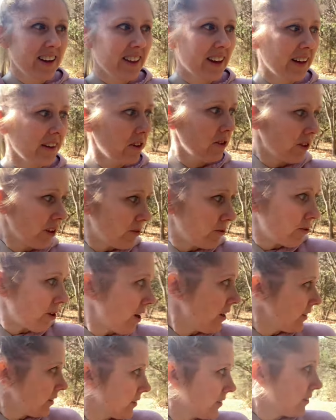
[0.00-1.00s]
that you can
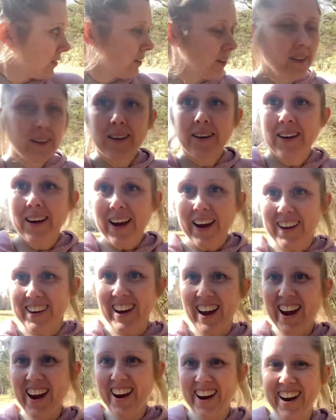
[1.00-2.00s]
run, and
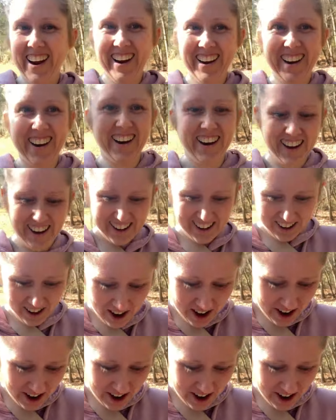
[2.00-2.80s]
I